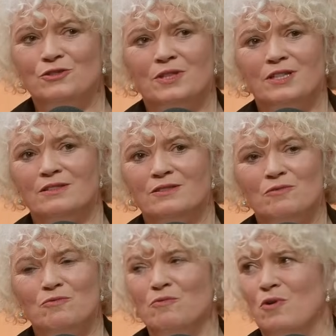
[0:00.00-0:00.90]
you can
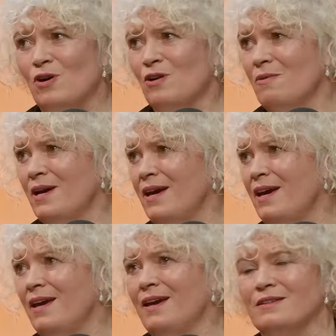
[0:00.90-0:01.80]
walk
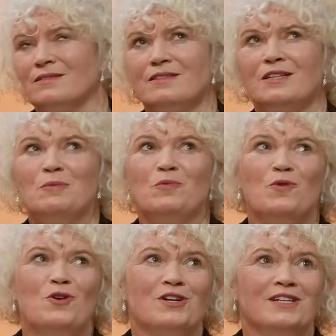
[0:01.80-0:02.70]
away and keep
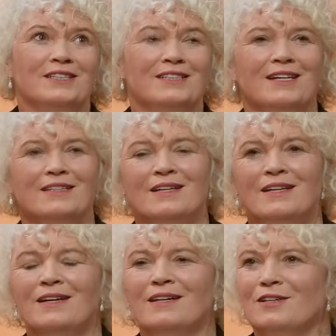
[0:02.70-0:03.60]
walking, and
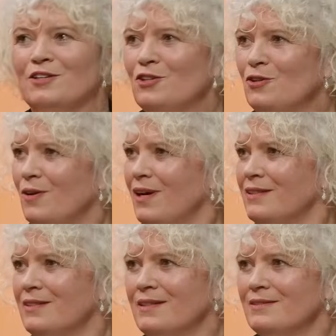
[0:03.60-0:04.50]

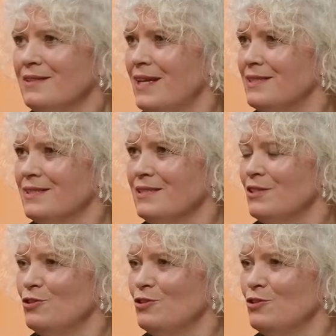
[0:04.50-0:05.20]
and that's it.